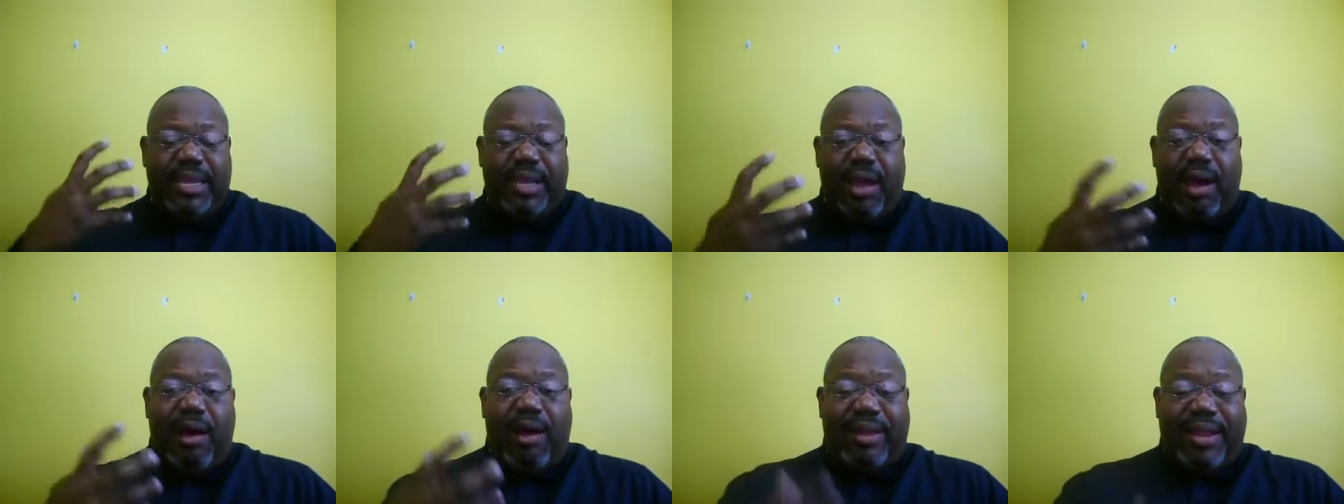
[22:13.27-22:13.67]

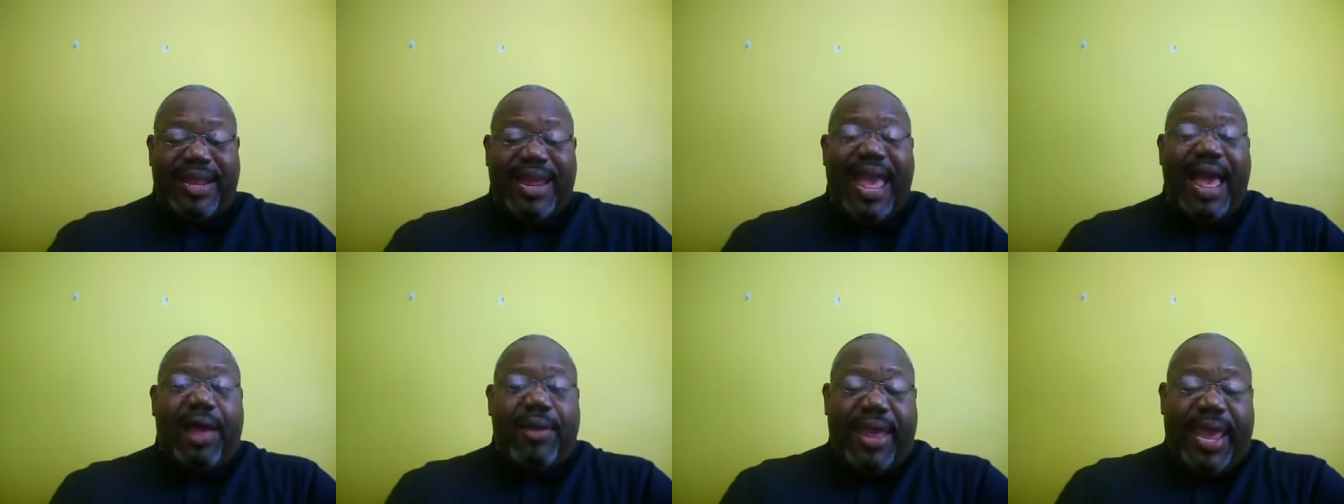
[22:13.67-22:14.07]
in
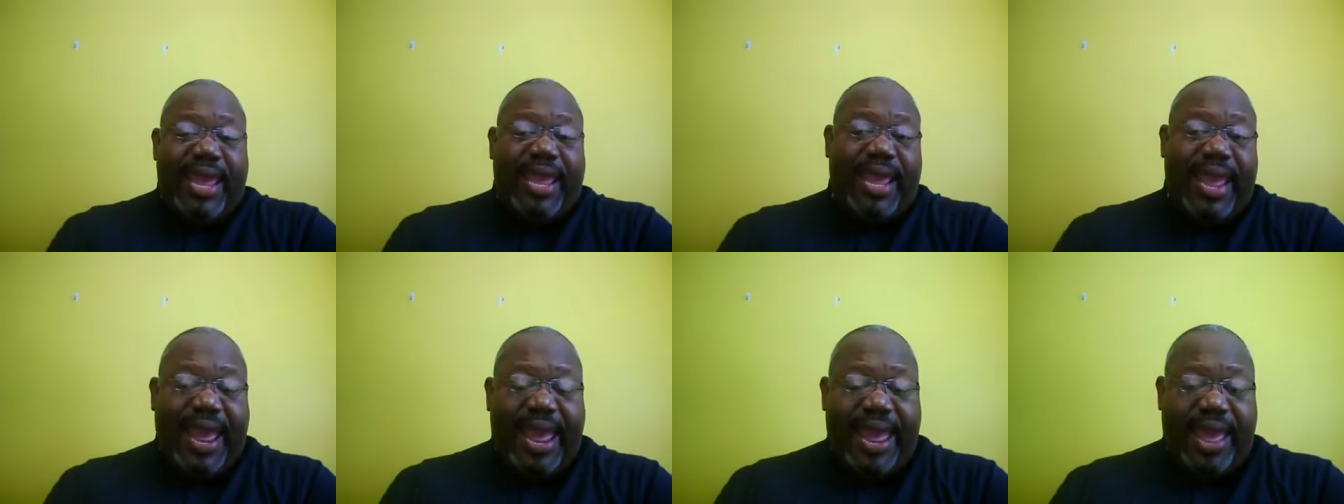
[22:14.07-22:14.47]
calling out
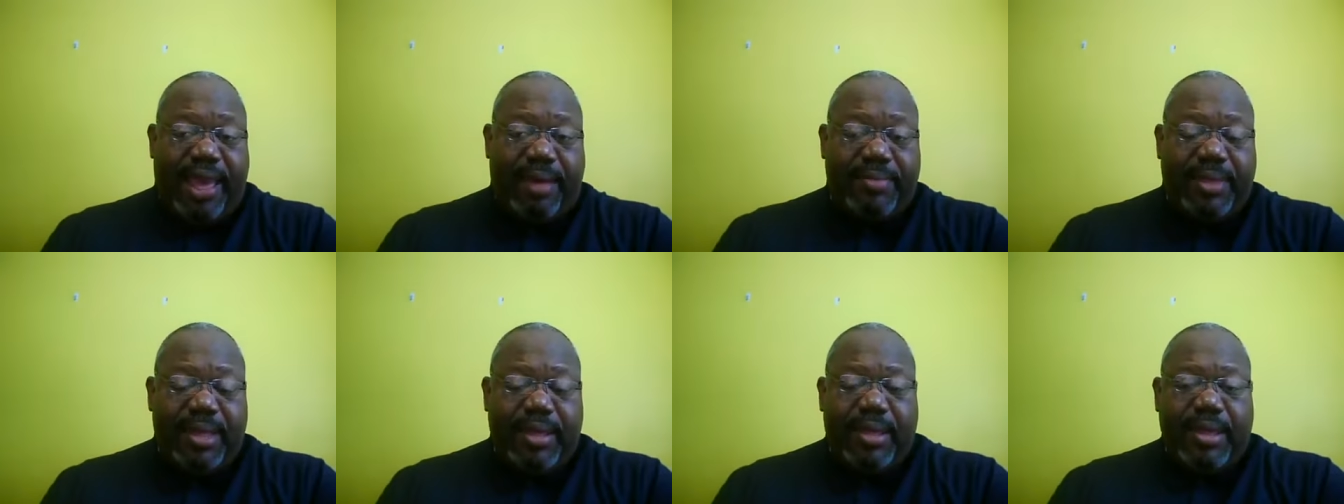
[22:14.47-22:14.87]

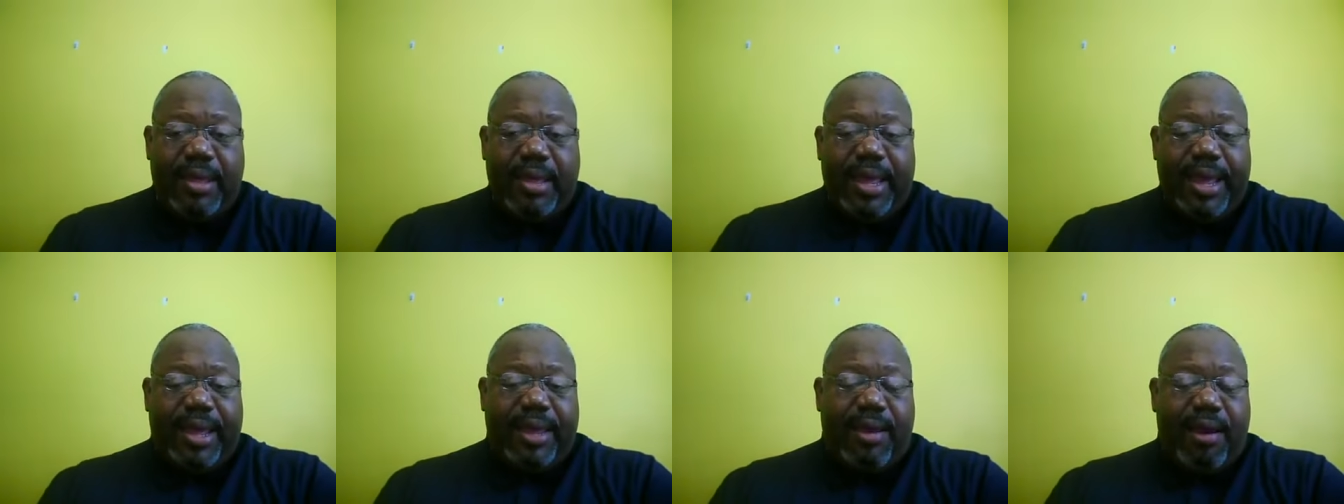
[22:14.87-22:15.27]
Ahab
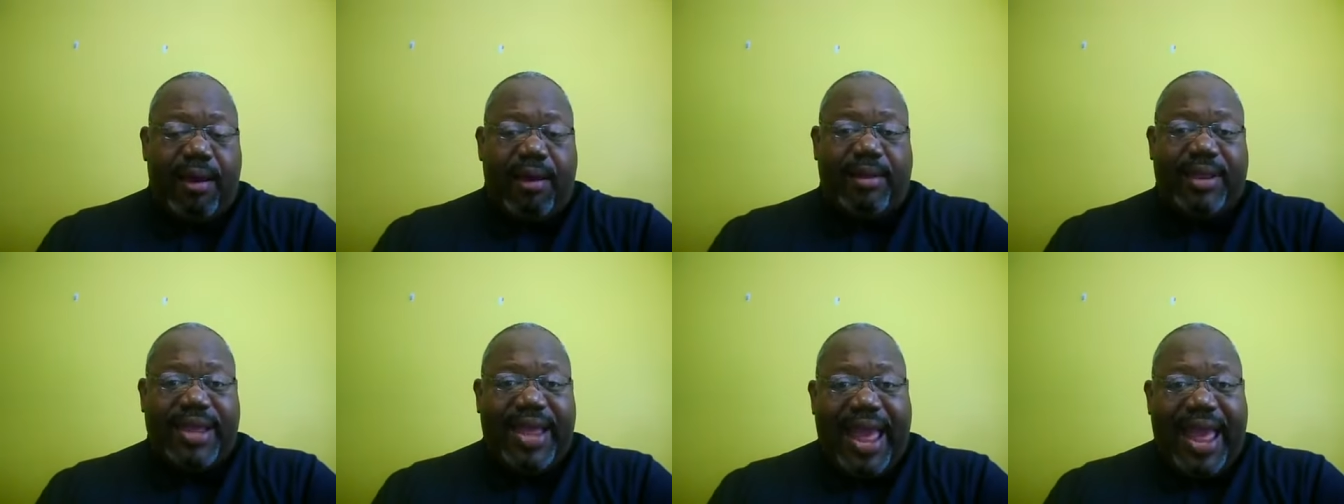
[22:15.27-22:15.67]
and
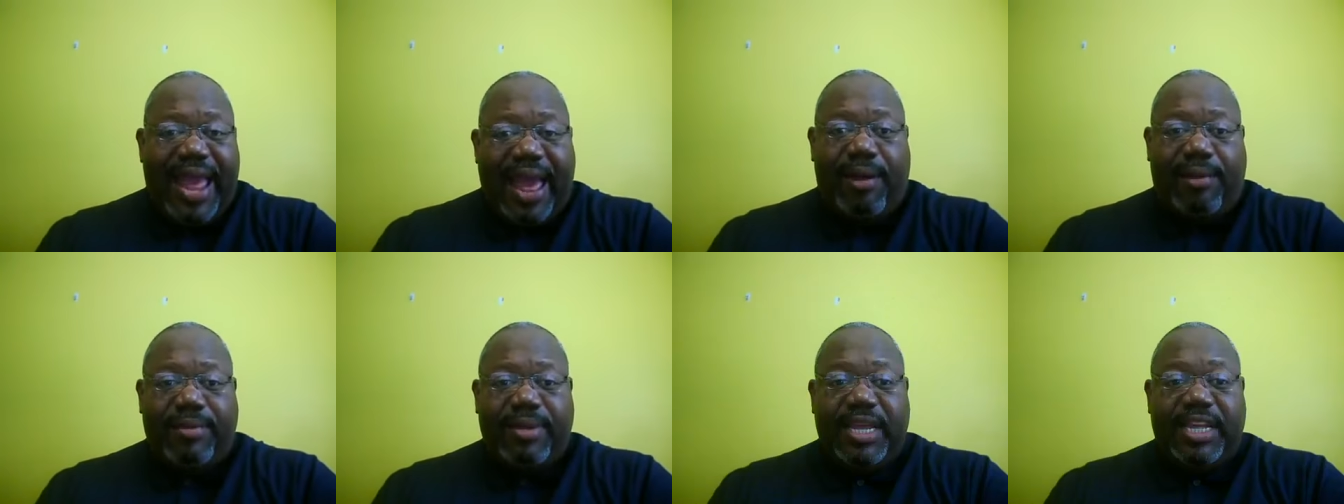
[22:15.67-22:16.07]
calling
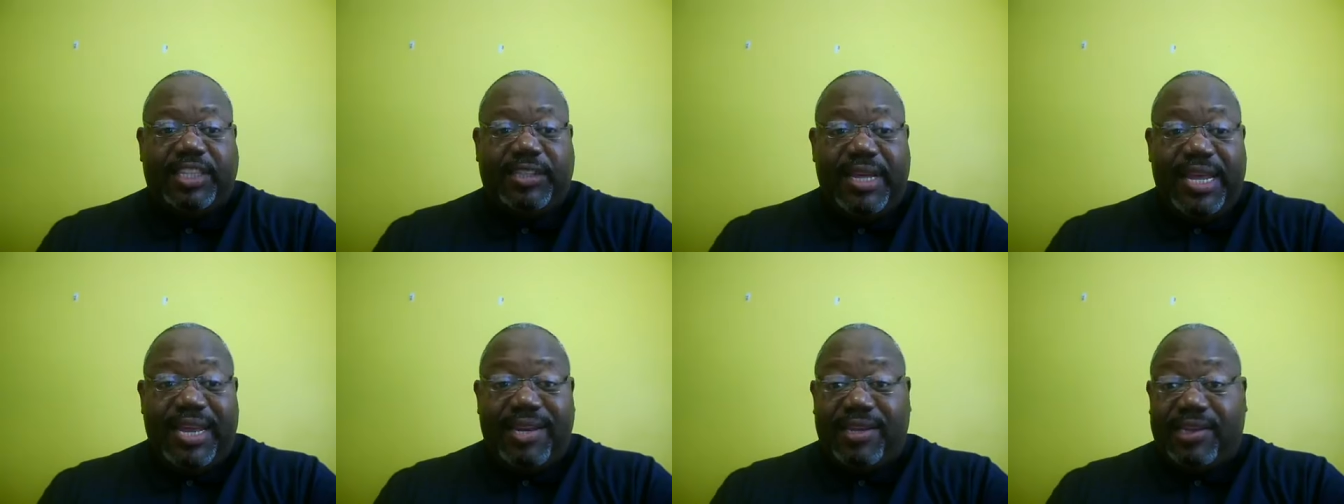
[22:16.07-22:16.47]
out
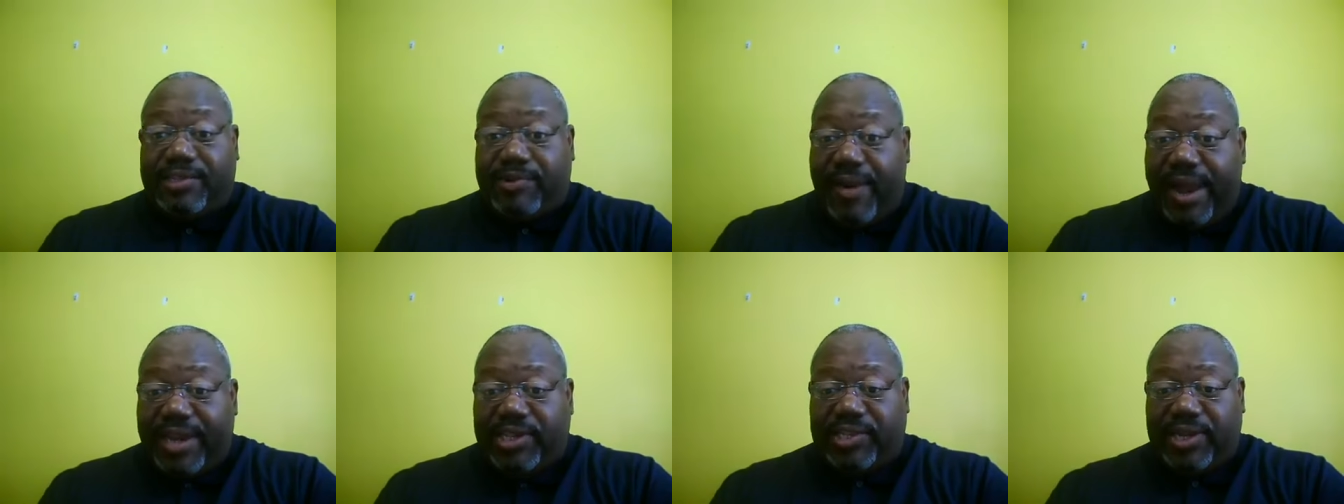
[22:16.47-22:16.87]
his
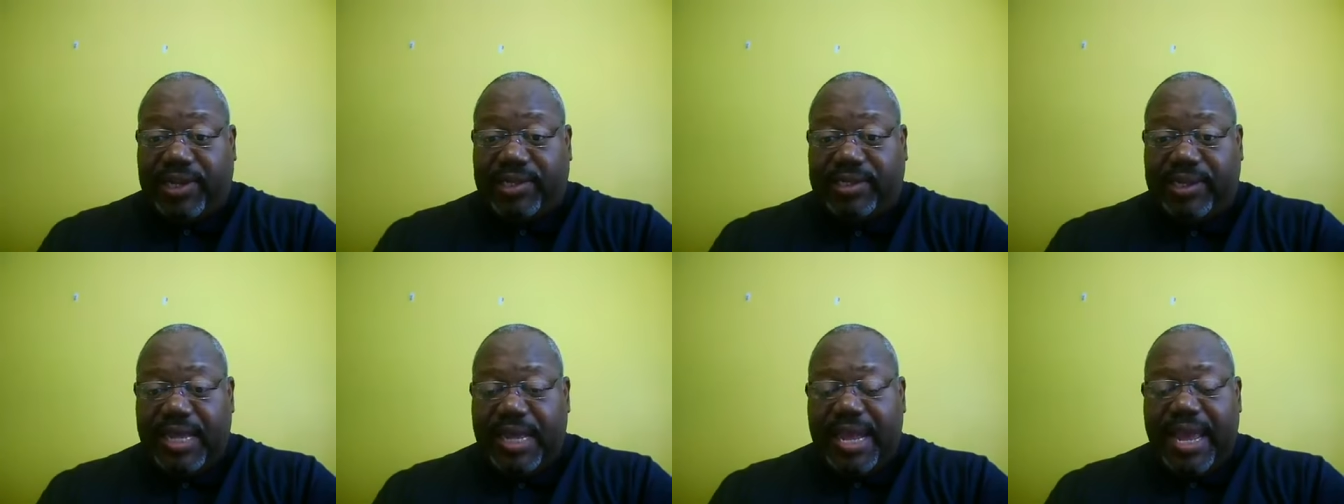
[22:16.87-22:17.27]

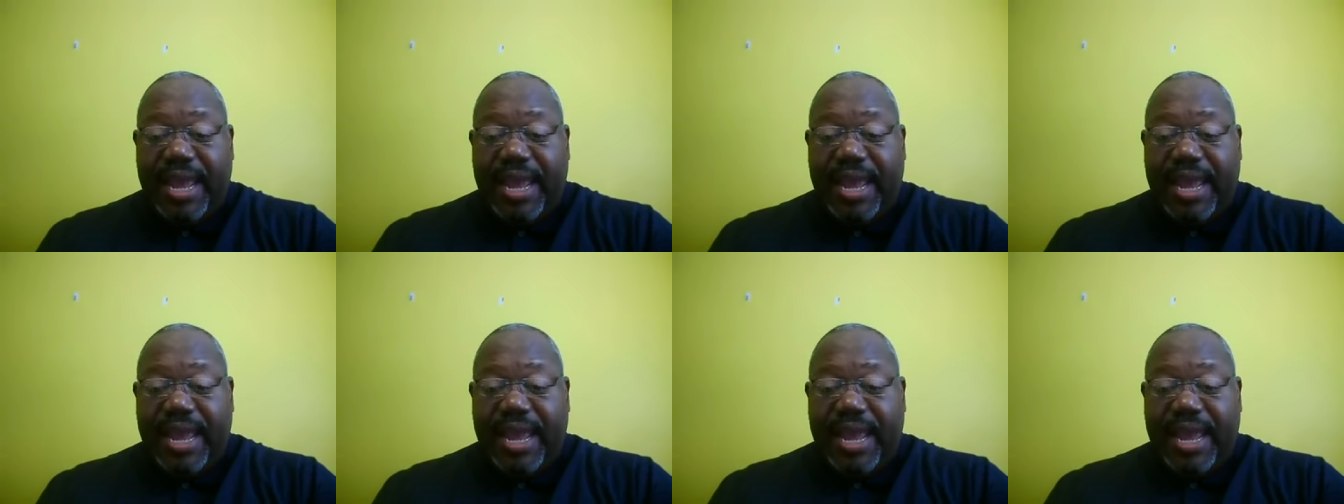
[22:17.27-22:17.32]
indiscretions.